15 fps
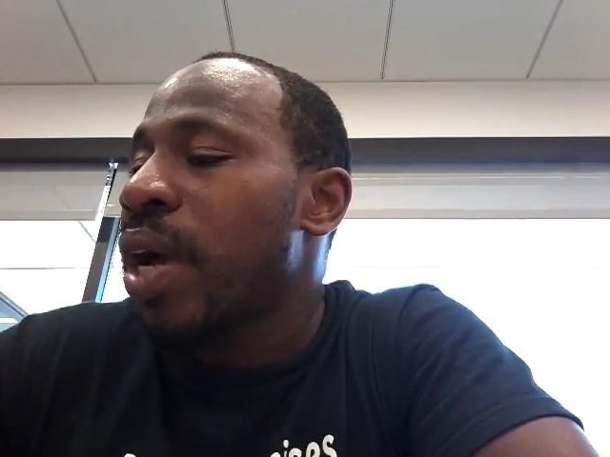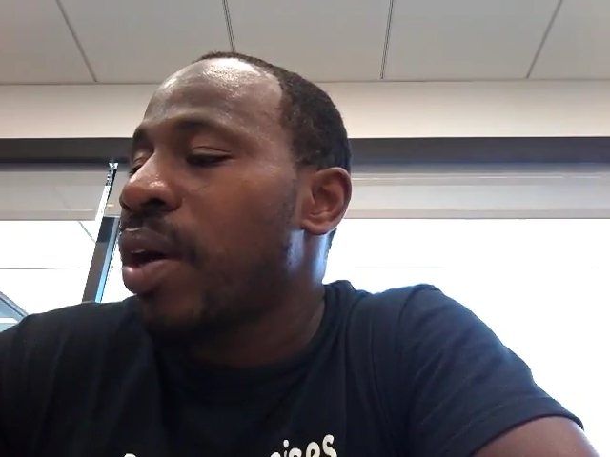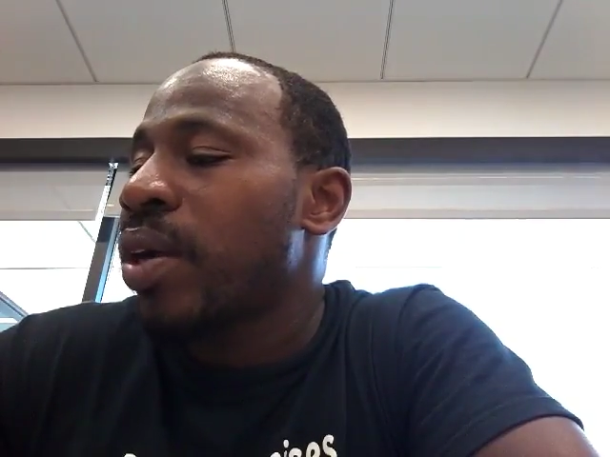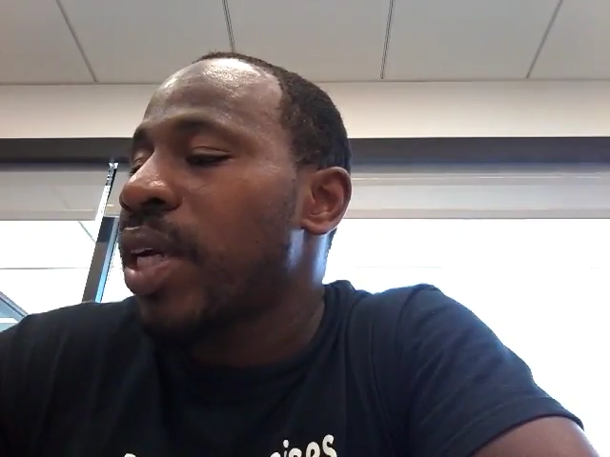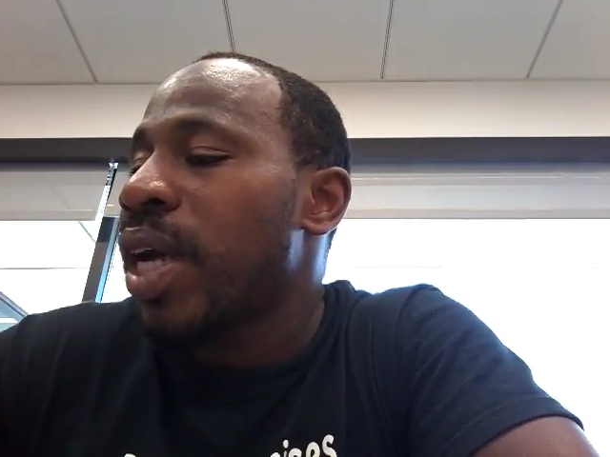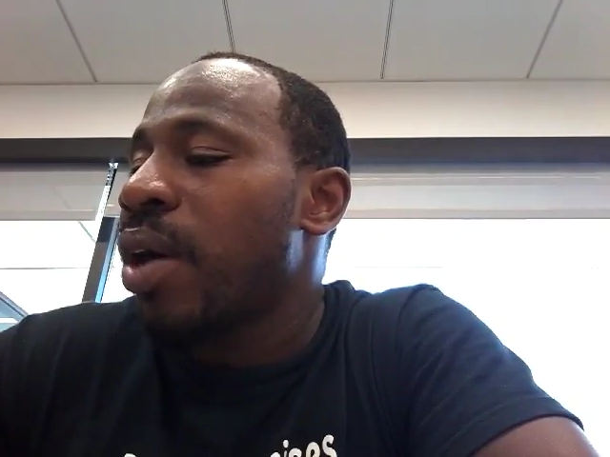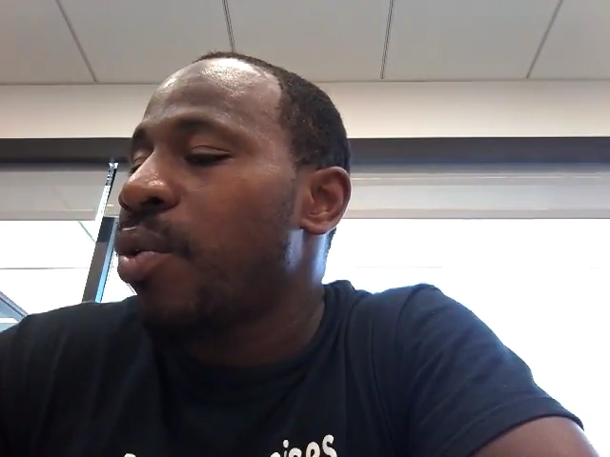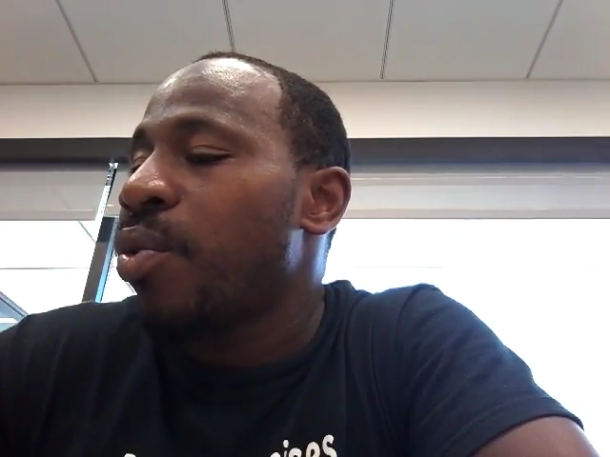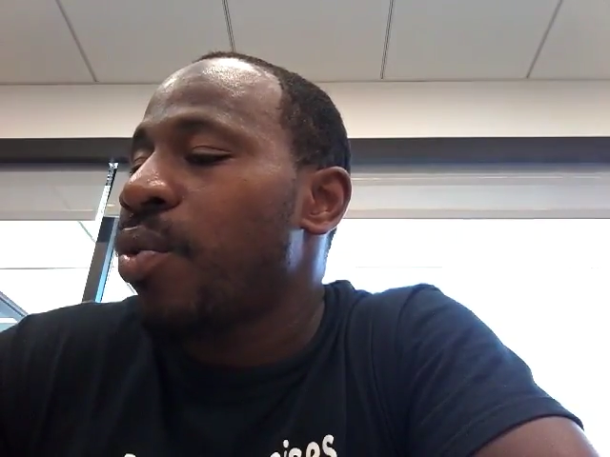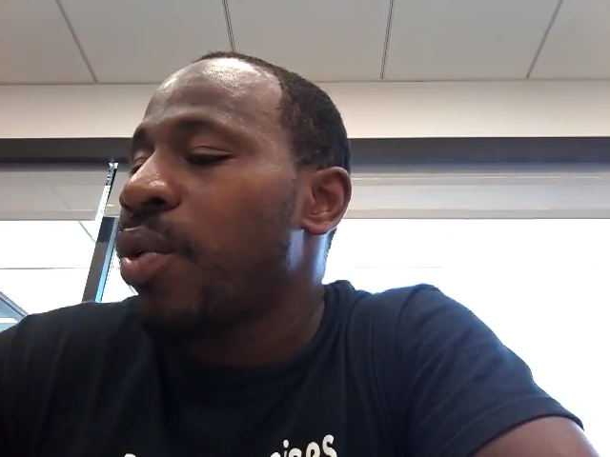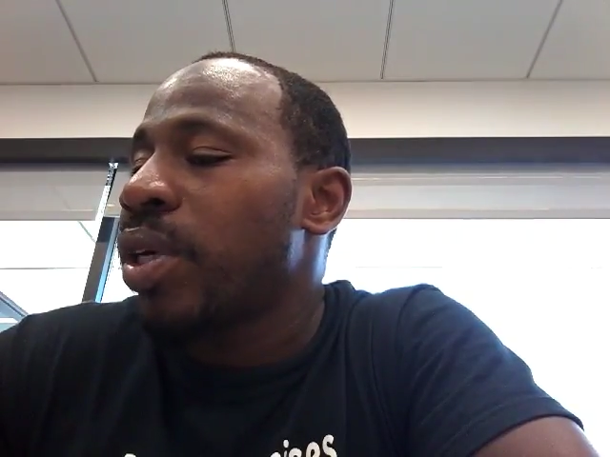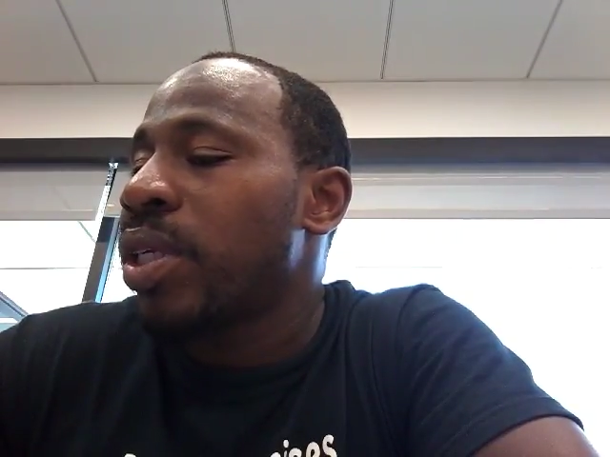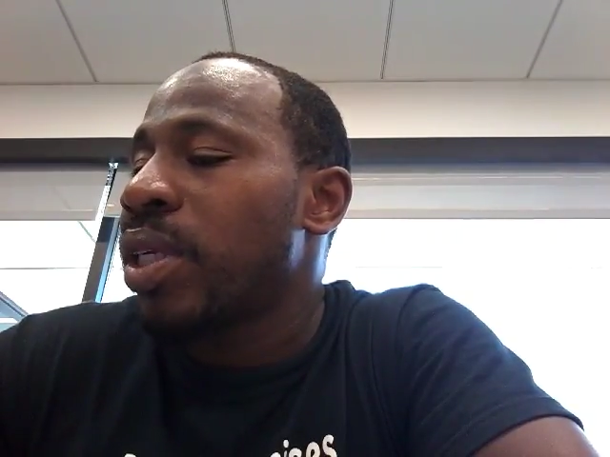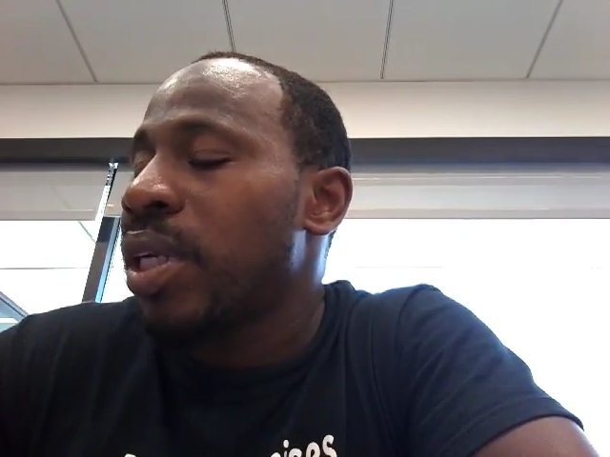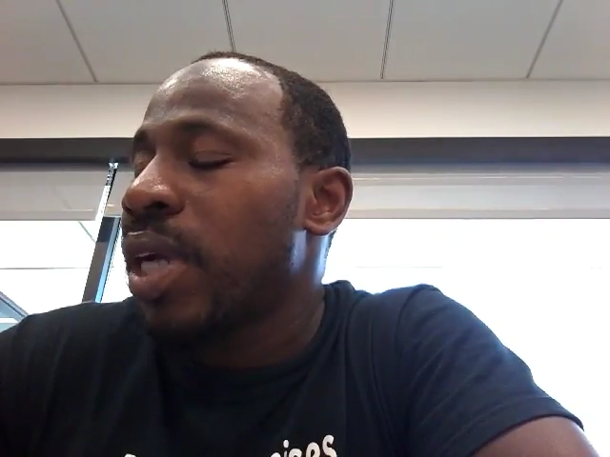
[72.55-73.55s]
that are not
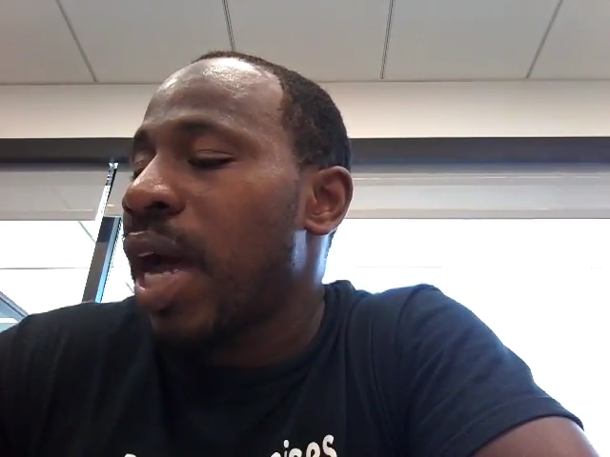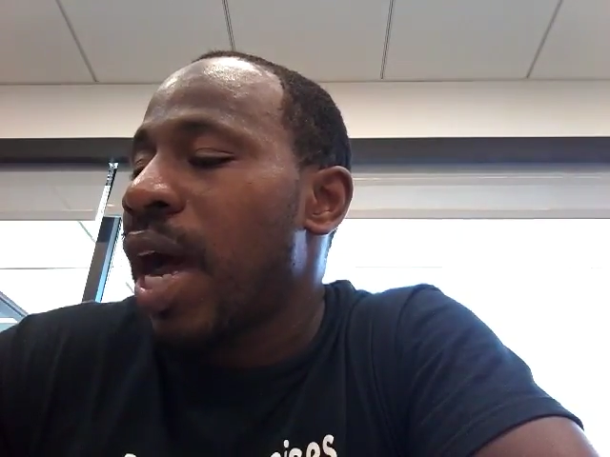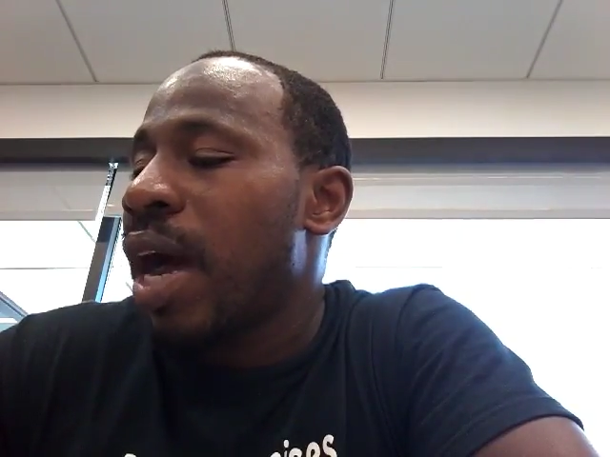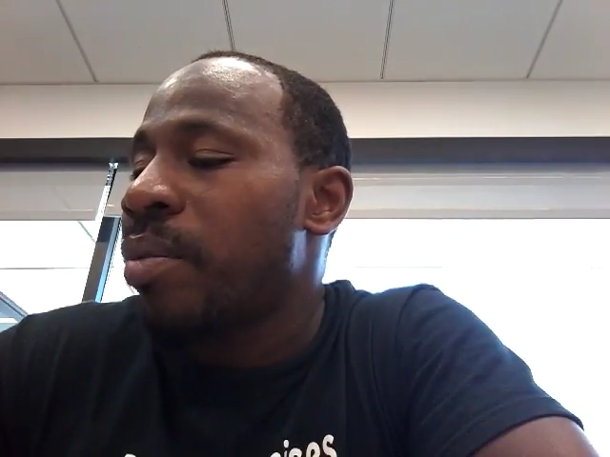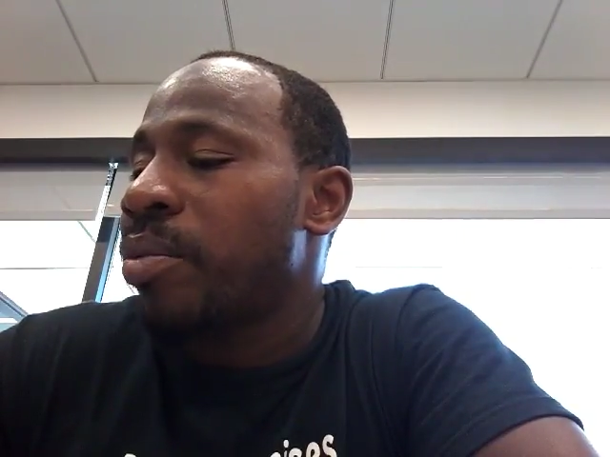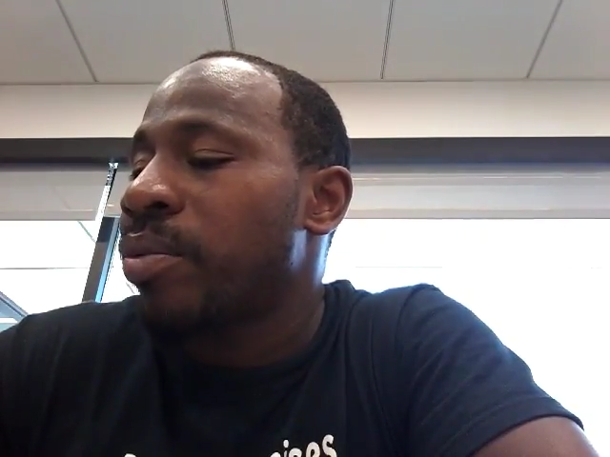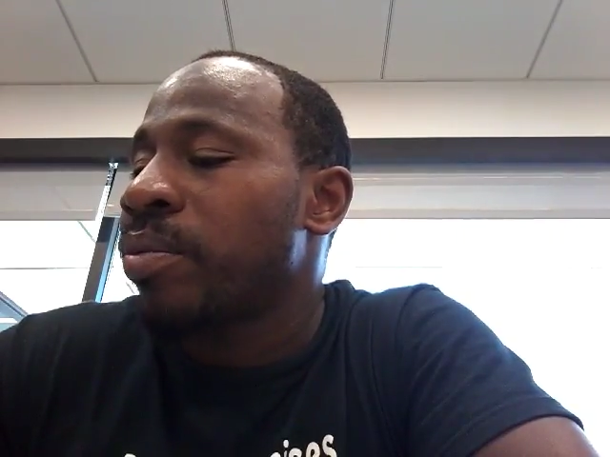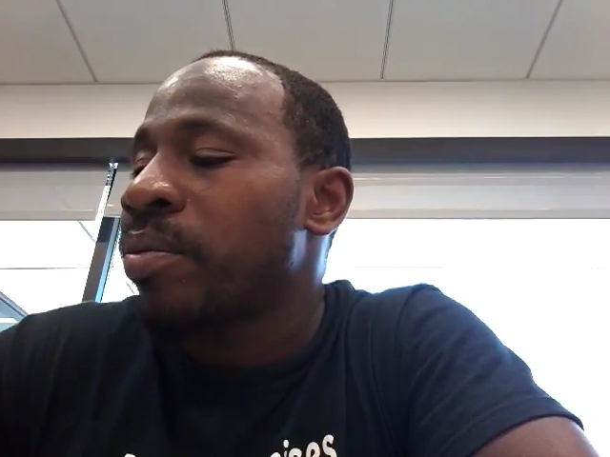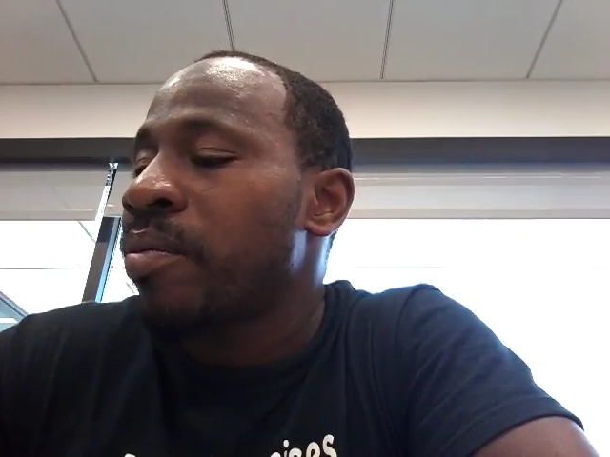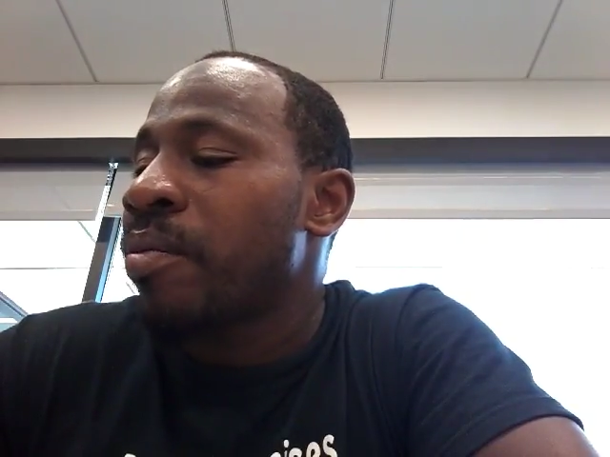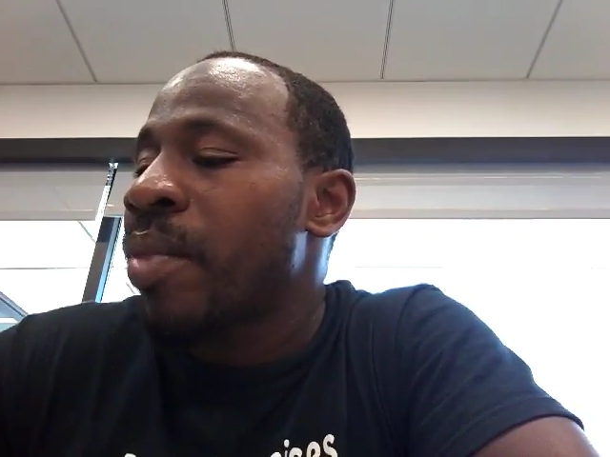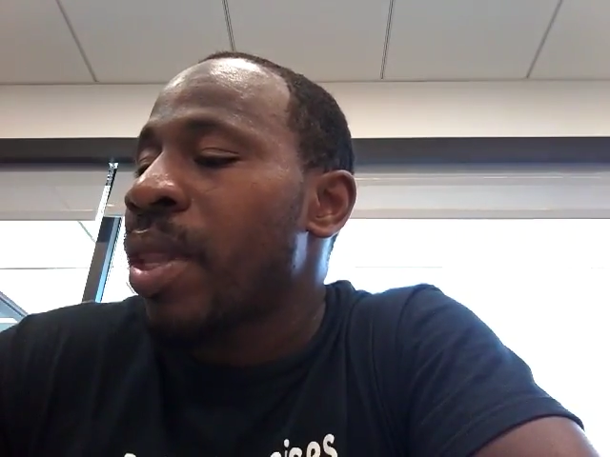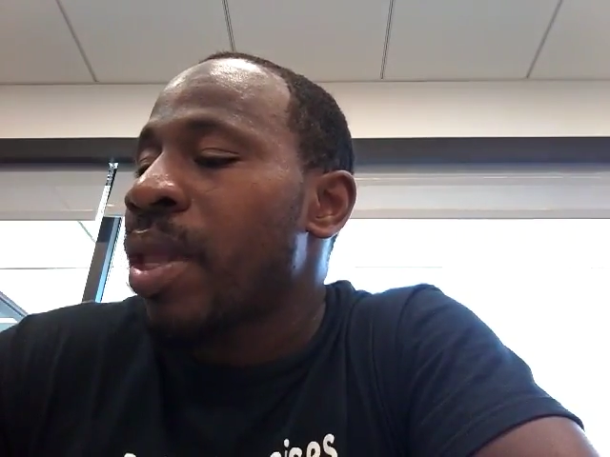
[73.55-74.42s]
on the album.